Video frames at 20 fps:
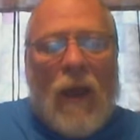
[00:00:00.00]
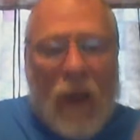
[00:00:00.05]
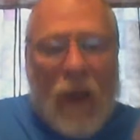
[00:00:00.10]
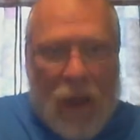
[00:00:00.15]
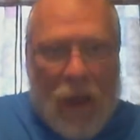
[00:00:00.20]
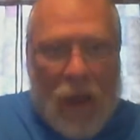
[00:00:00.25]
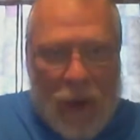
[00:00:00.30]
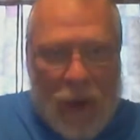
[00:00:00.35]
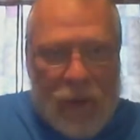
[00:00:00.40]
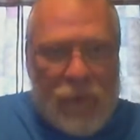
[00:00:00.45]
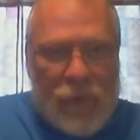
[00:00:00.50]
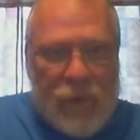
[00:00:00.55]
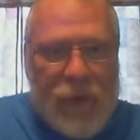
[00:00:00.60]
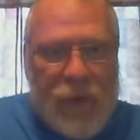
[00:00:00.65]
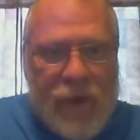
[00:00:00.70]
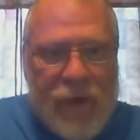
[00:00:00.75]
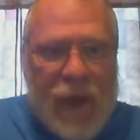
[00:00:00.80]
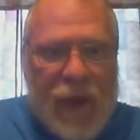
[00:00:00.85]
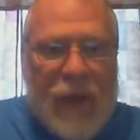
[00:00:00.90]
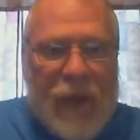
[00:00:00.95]
I'm going to
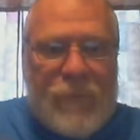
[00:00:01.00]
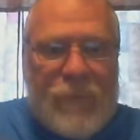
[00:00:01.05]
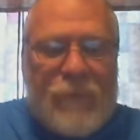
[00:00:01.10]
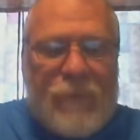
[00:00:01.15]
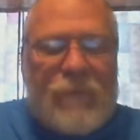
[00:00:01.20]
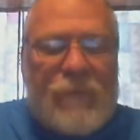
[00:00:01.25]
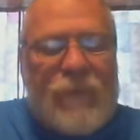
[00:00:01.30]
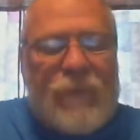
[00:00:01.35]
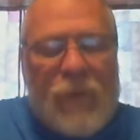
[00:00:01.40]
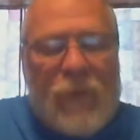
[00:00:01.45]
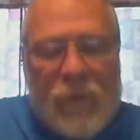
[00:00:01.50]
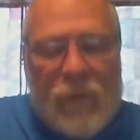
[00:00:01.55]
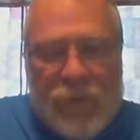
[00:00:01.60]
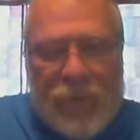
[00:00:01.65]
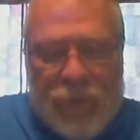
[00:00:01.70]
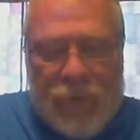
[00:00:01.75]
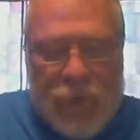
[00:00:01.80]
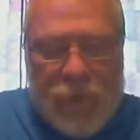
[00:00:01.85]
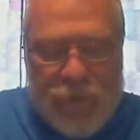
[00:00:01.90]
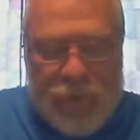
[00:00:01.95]
recap from the
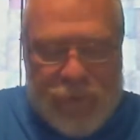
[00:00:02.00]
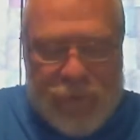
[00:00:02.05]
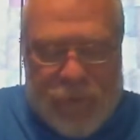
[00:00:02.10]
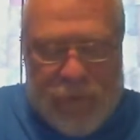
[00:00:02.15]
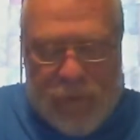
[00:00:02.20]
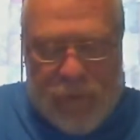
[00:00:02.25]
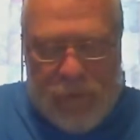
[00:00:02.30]
first